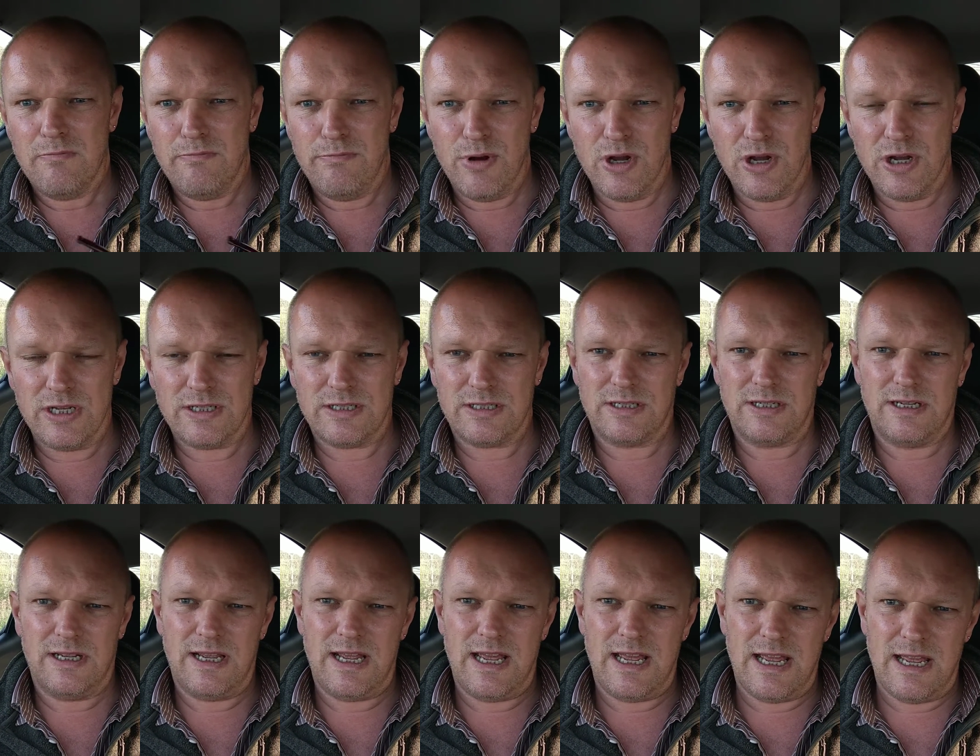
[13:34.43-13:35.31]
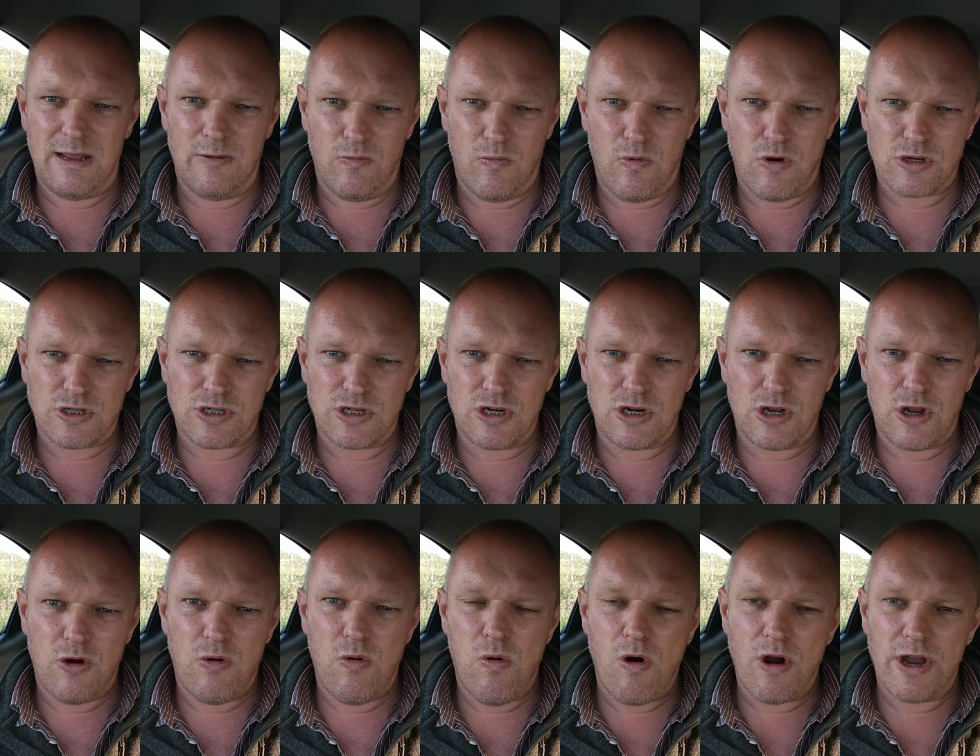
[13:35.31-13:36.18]
but it wasn't
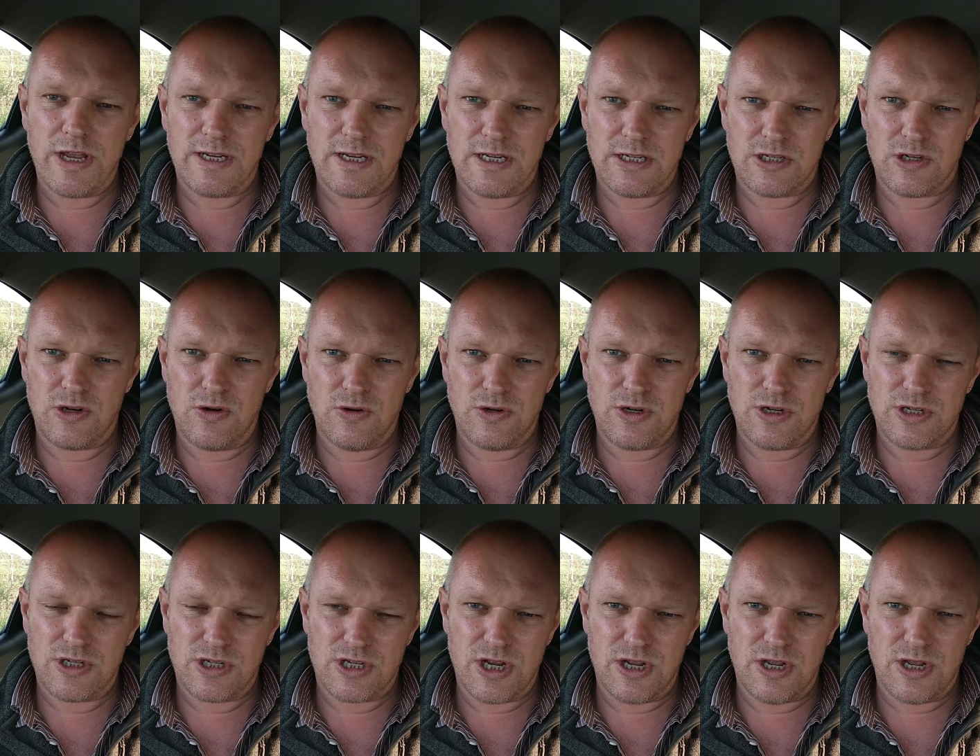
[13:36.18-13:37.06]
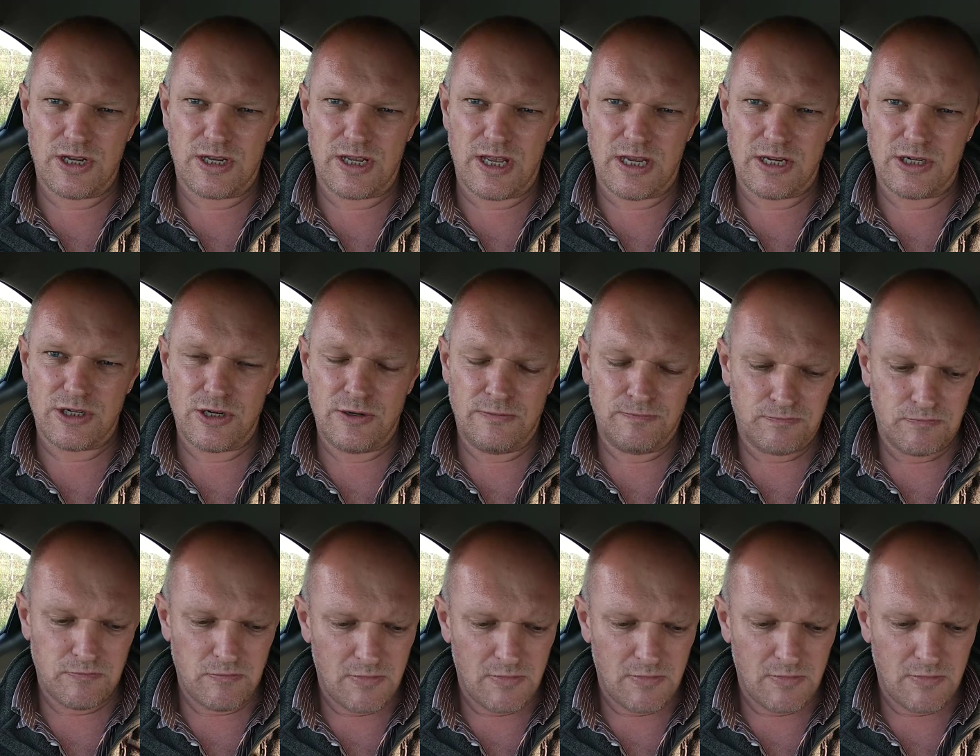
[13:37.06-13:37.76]
quite as good as Turkish.